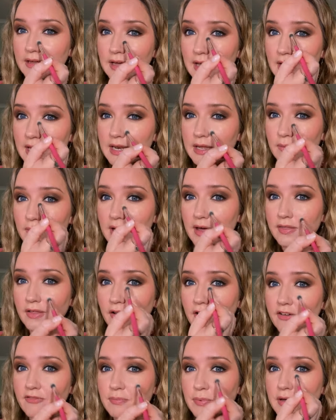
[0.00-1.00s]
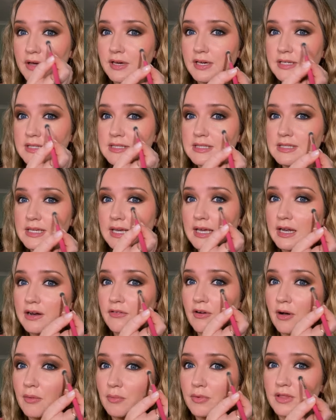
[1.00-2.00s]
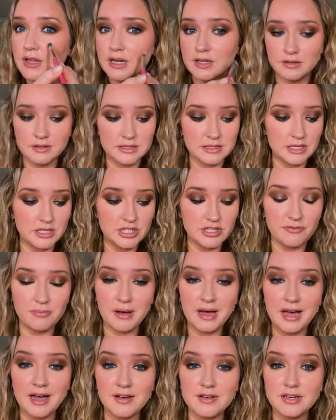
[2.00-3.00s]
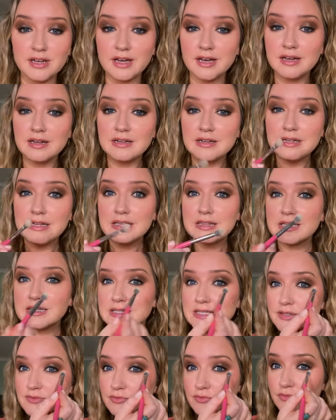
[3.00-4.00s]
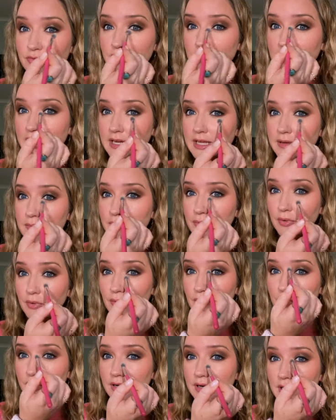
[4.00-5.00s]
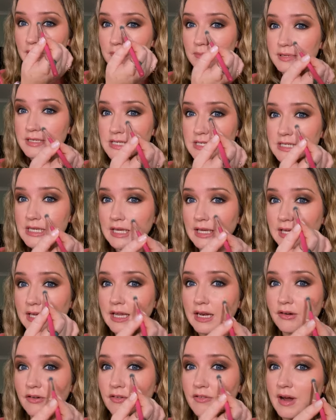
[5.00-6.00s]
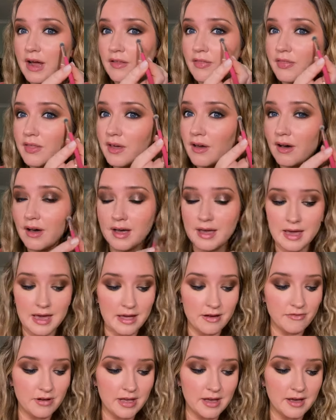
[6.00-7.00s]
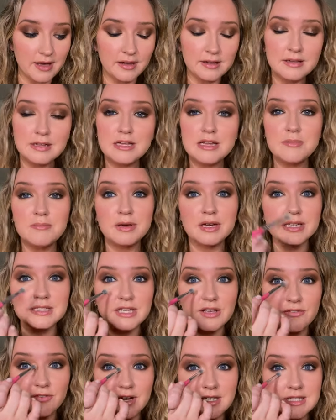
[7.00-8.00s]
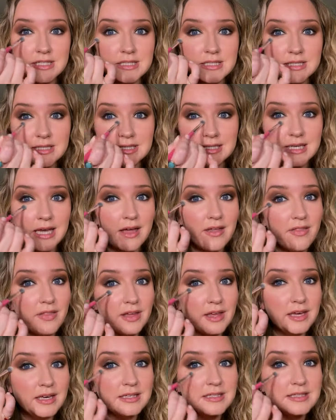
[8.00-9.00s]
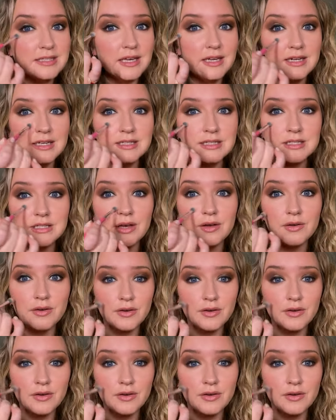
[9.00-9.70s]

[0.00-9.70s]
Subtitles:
anywhere that I've put concealer on with a little touch of powder. This is really important, in particular around the eye area, because if I didn't set this and it's so